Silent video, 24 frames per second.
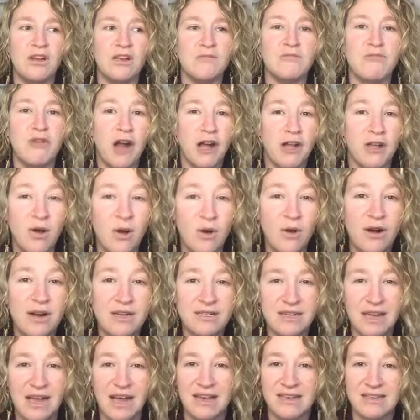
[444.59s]

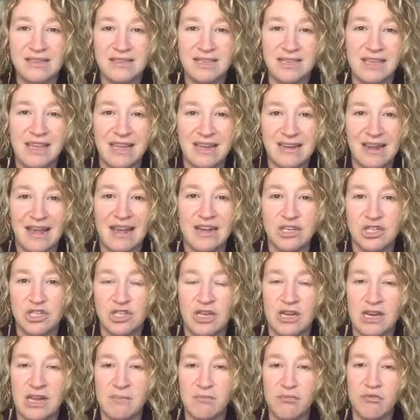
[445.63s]
prioritize the
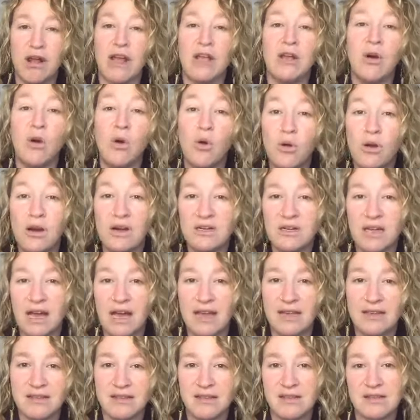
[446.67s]
connection and
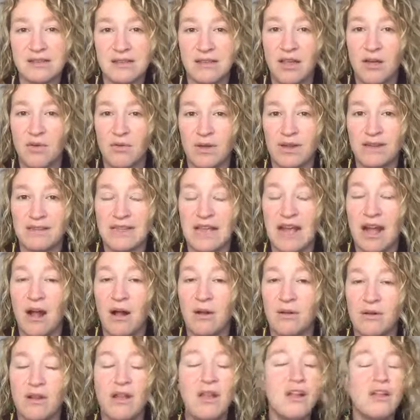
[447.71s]
prioritize the slowing
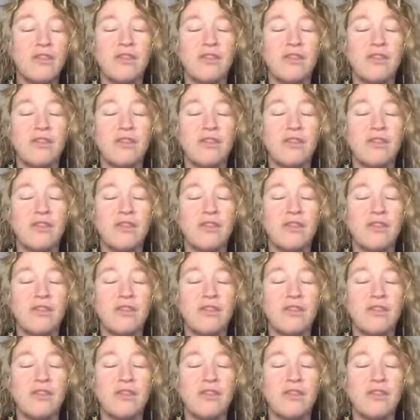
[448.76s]
down.